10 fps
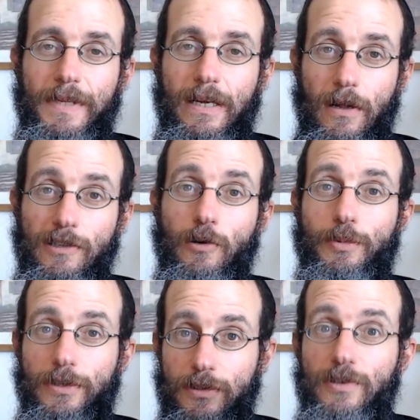it also
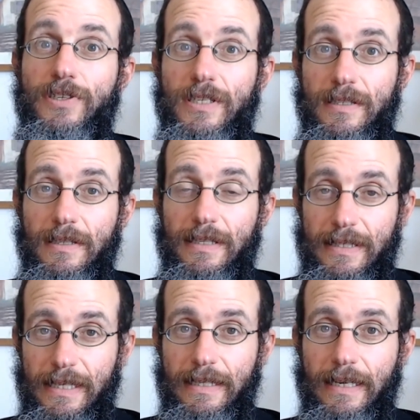produces a
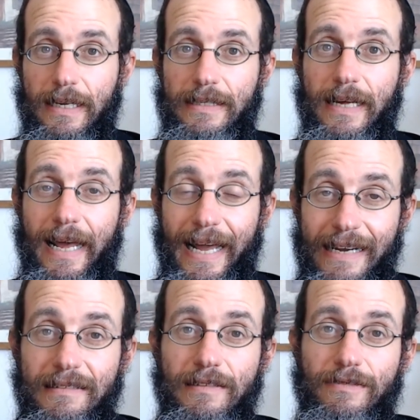seed and is
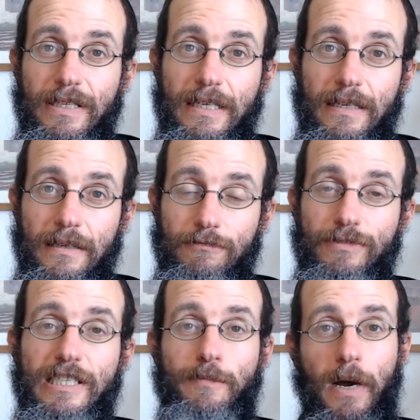actively
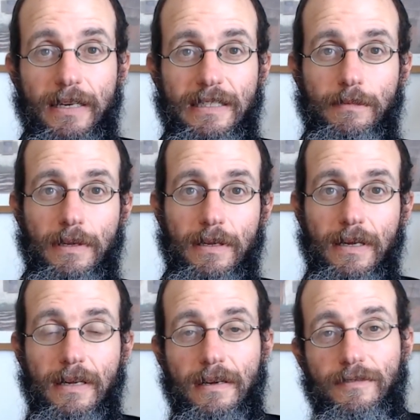responsible
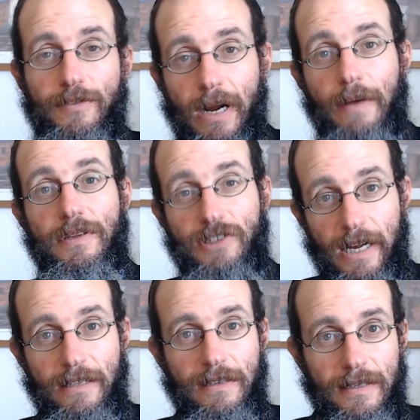for how the
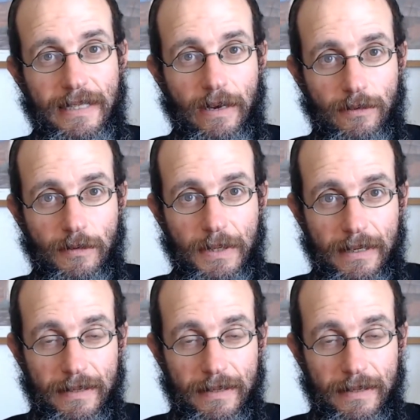child turns out to be.